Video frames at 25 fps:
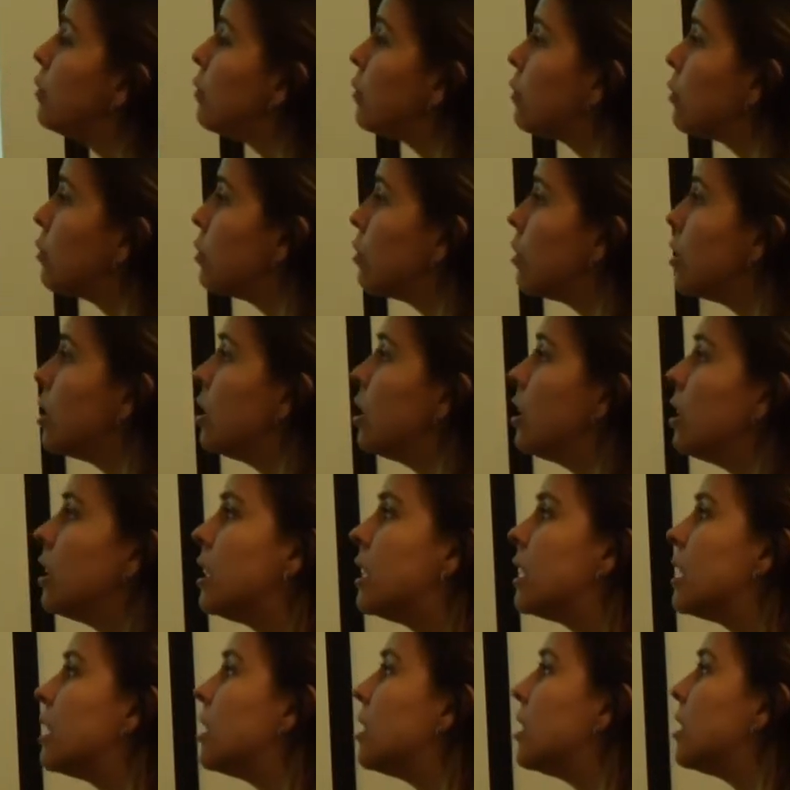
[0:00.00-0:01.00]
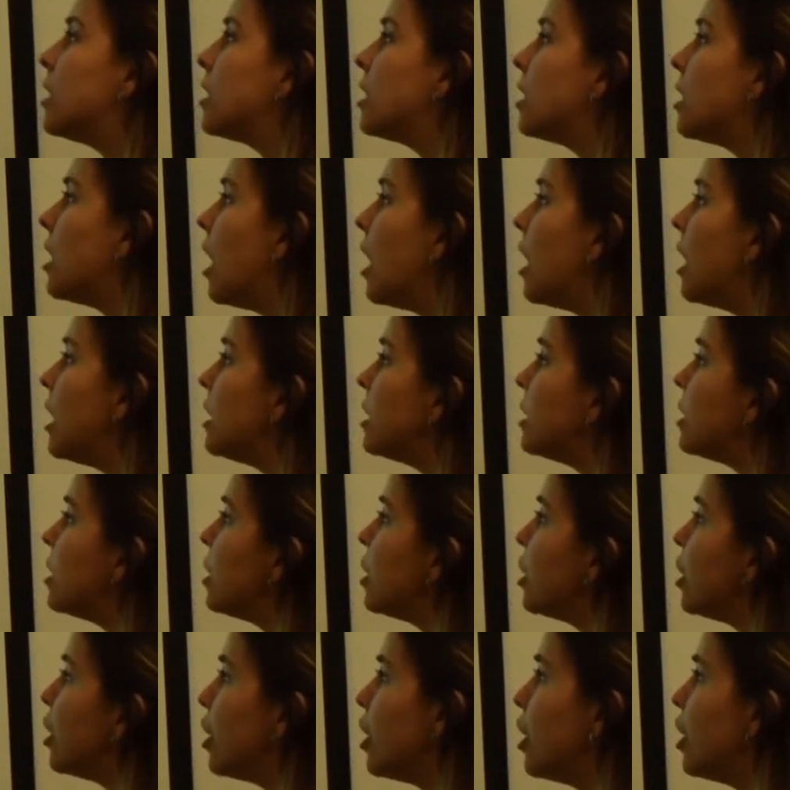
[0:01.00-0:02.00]
flour, gas,
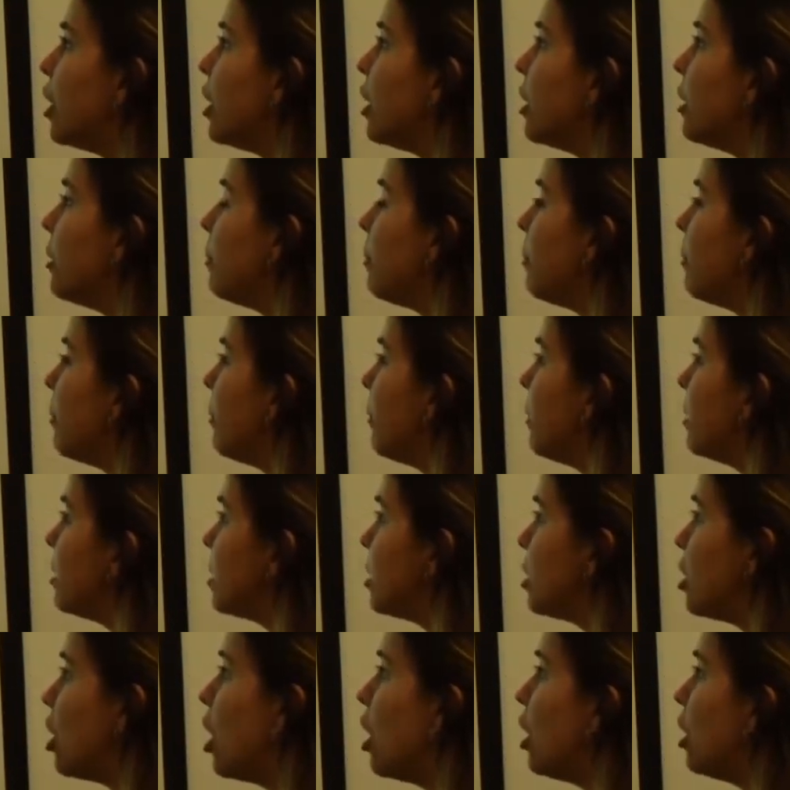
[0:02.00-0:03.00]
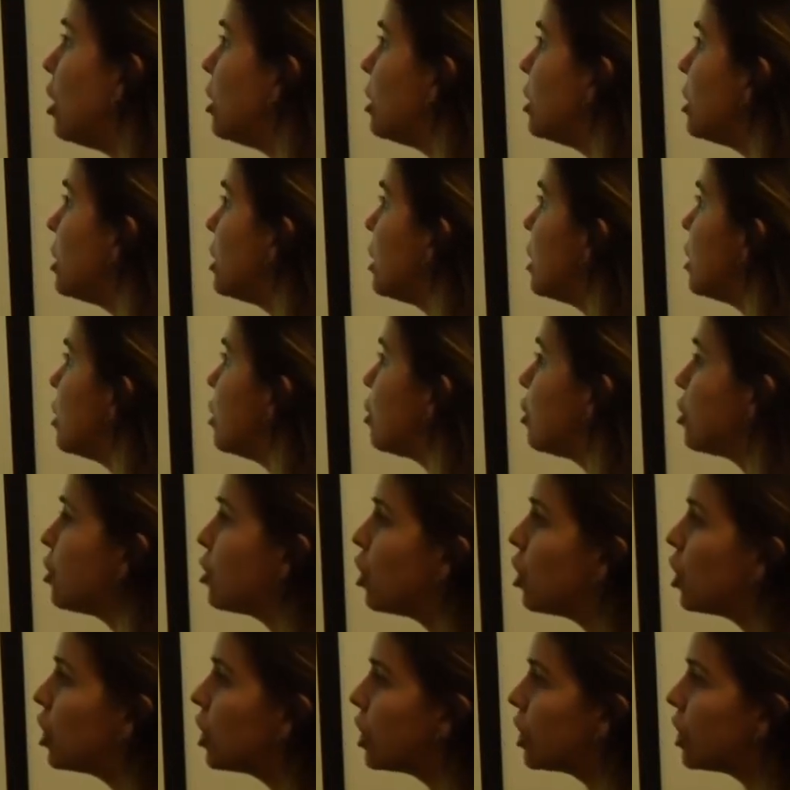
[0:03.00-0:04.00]
herb, salt,
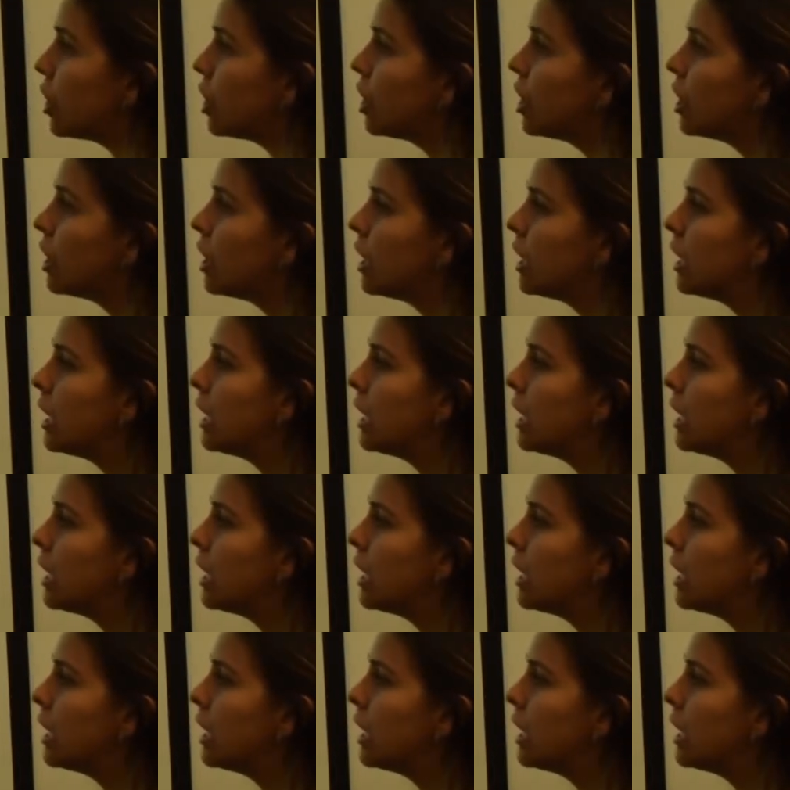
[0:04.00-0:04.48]
sugar.